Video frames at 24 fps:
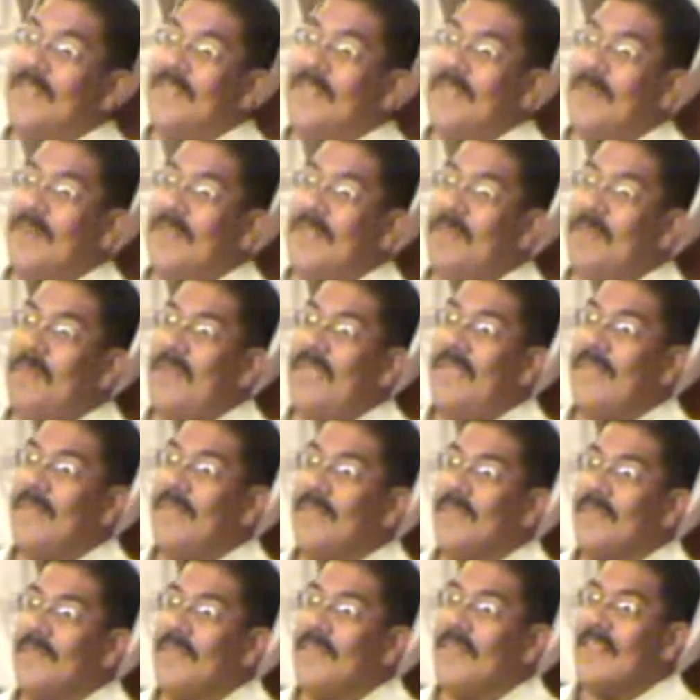You with me?
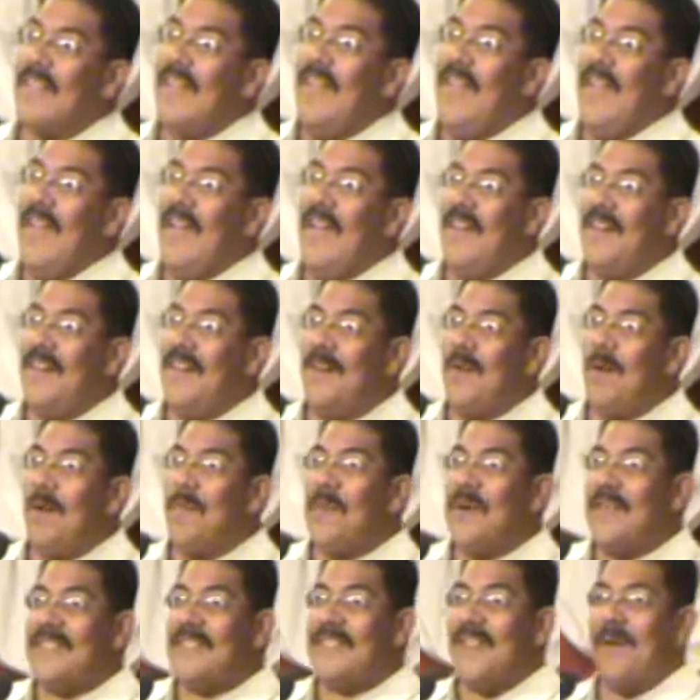and
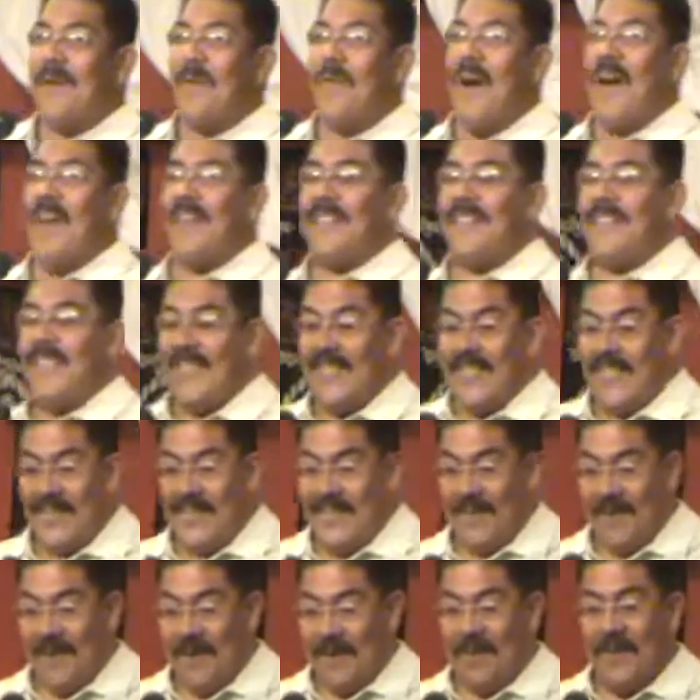nobody's there watching,
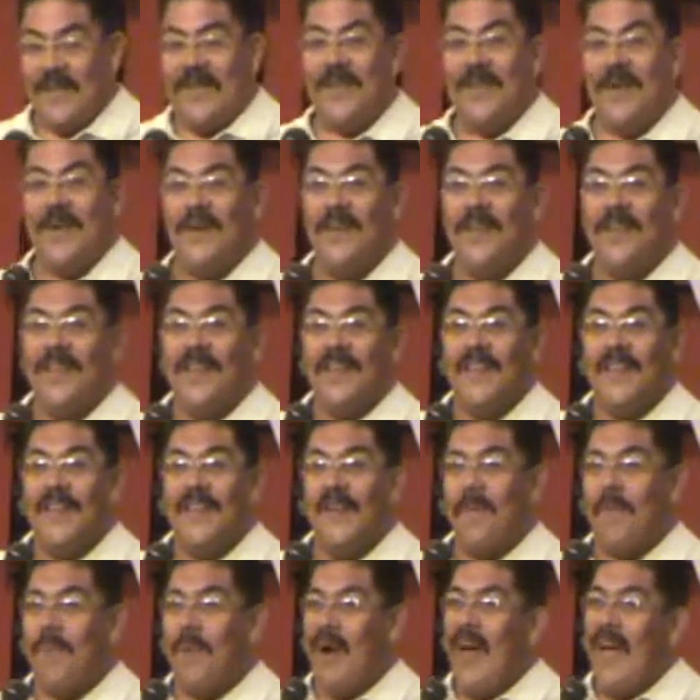you know I mean, your,
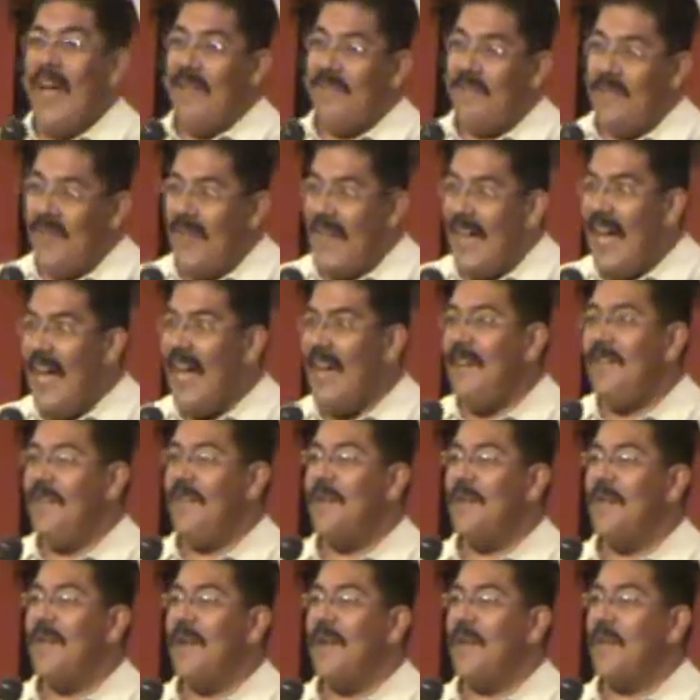your private
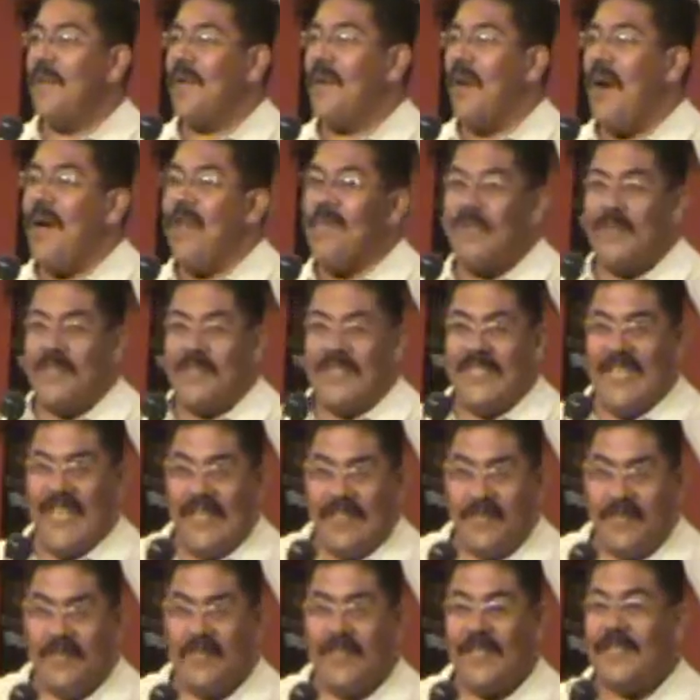life, your
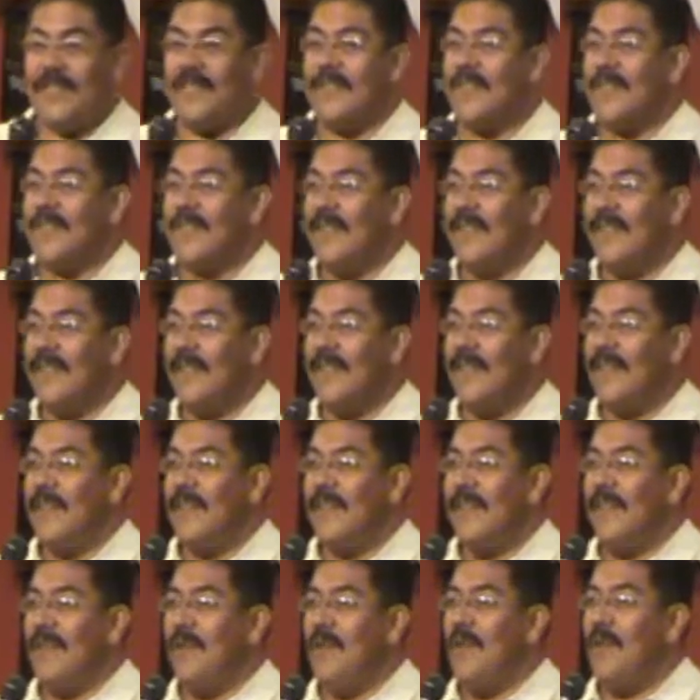conversations,
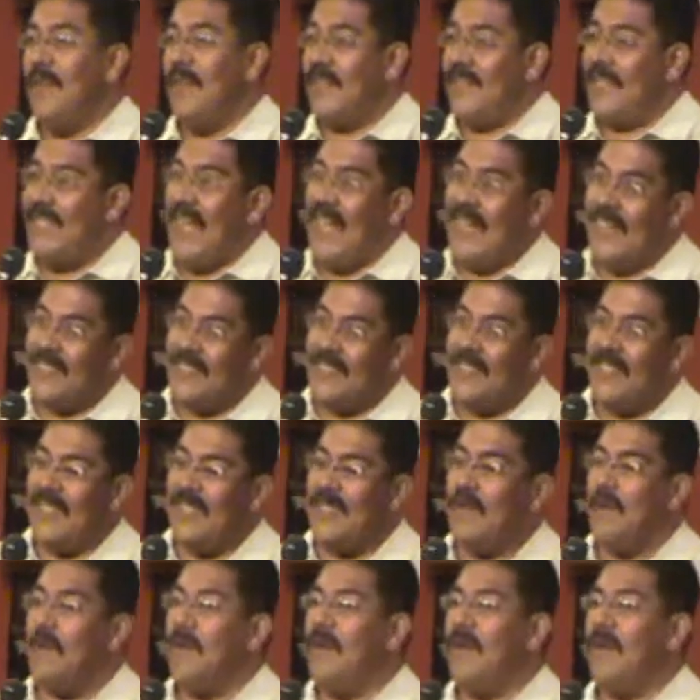who you're
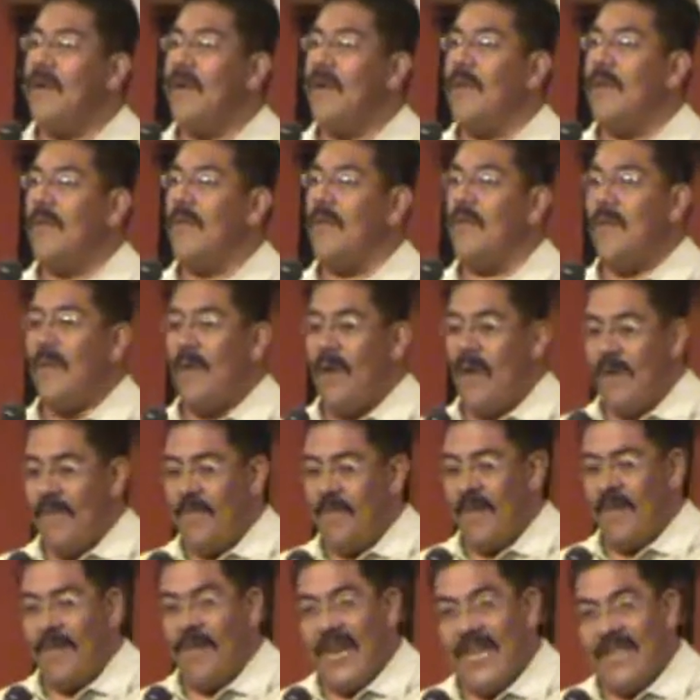texting, who you're on
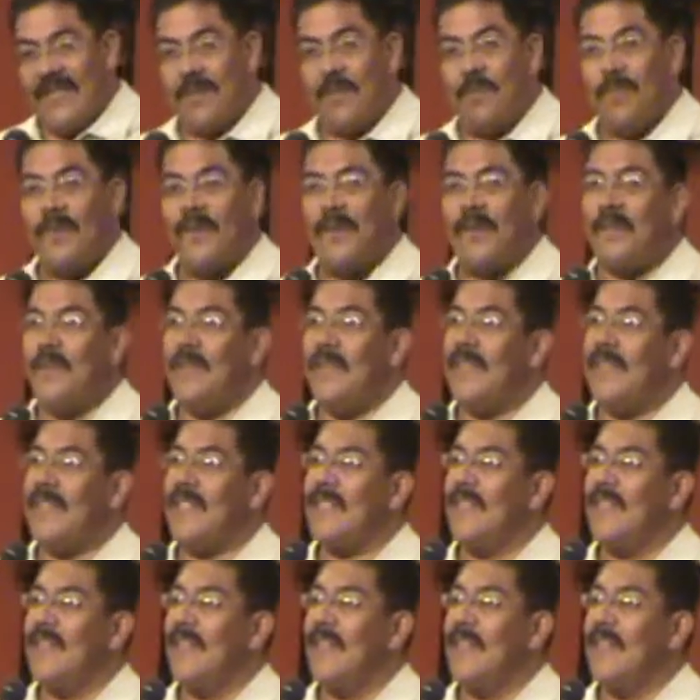Facebook
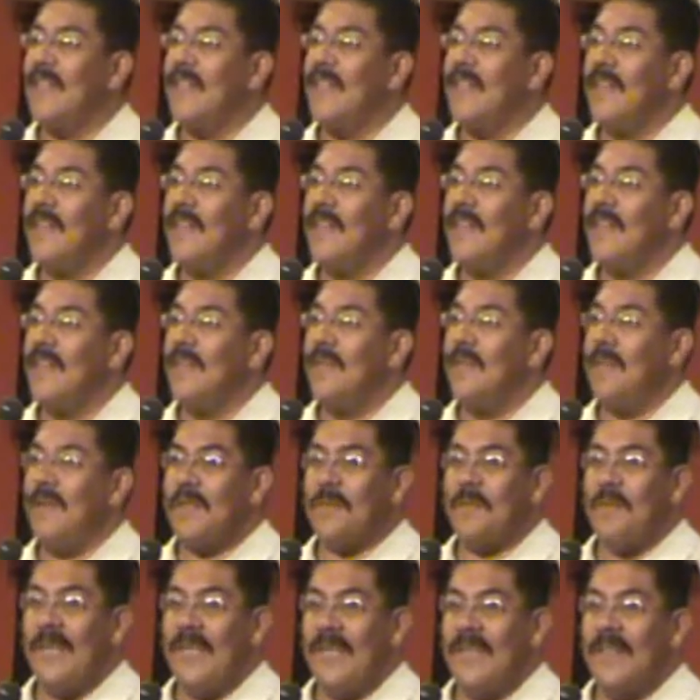with. You
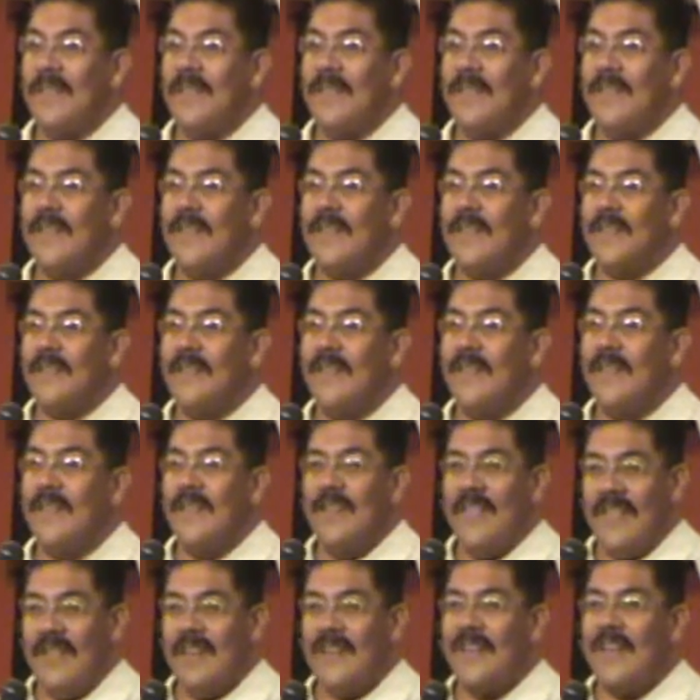with me? Are
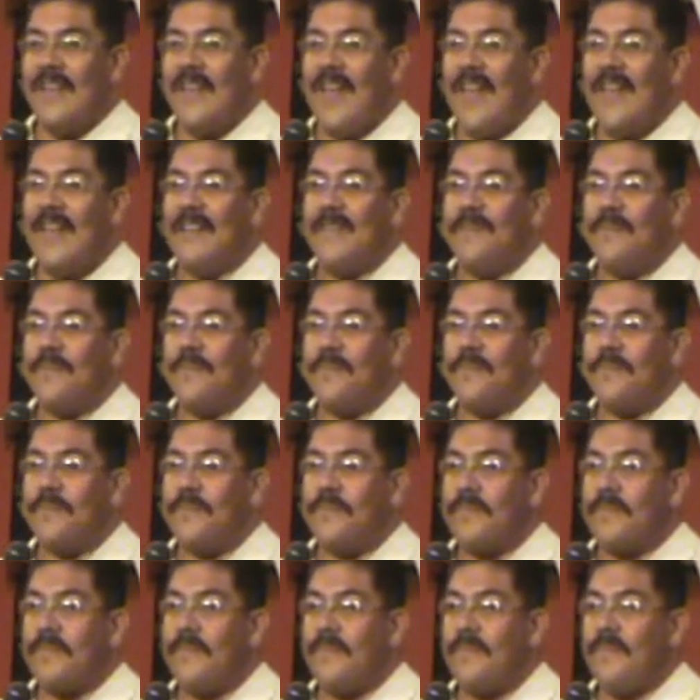you here tonight?
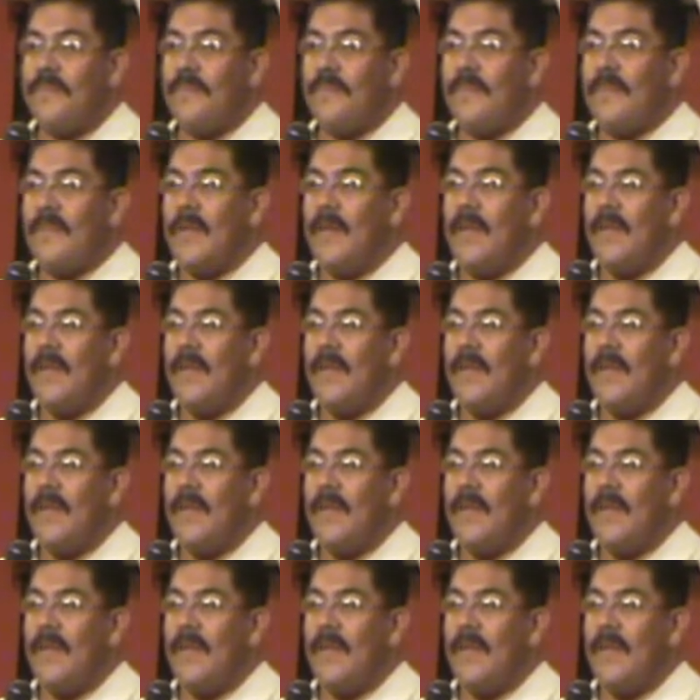Amen.